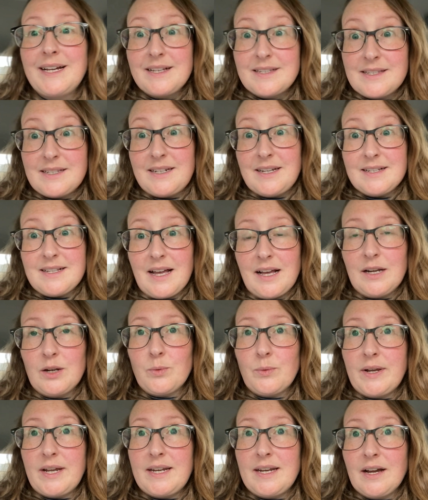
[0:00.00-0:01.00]
Today's
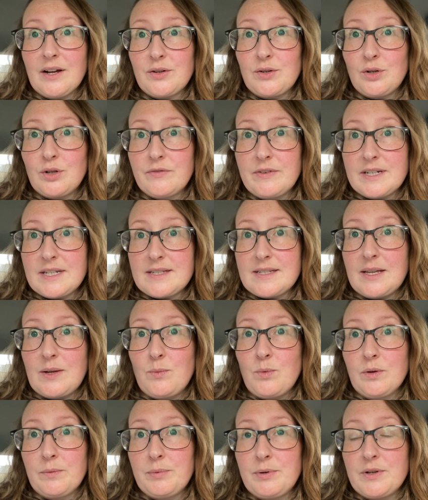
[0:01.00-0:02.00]
Halloween, I can already see
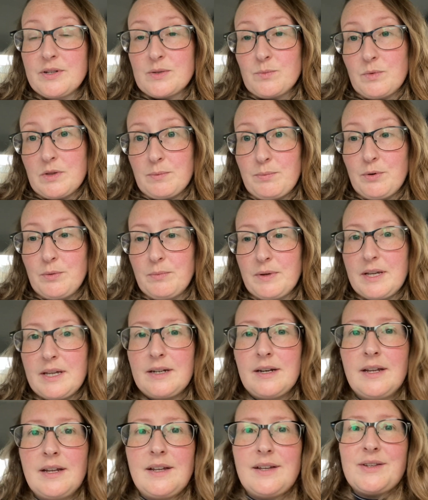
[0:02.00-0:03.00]
one person with a
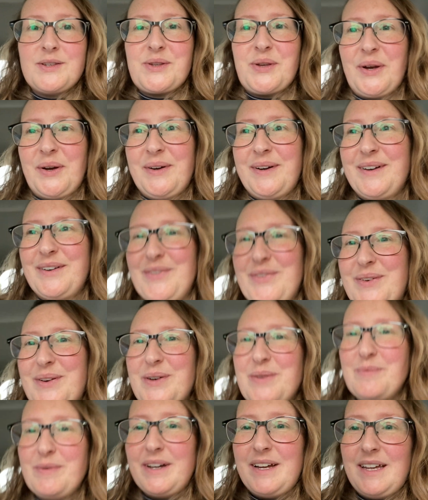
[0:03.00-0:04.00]
pumpkin, so I've
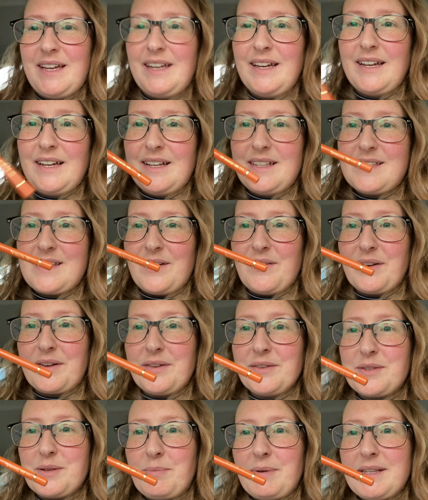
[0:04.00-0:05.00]
got my
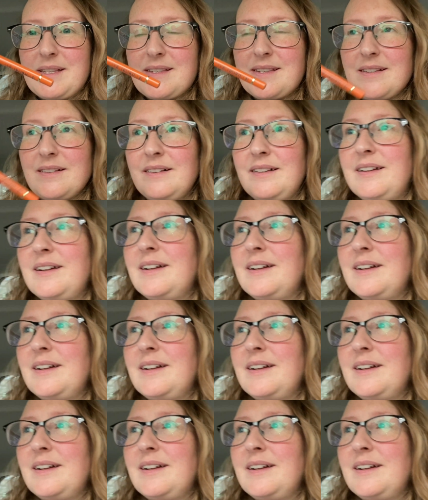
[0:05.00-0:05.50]
terracotta pencil.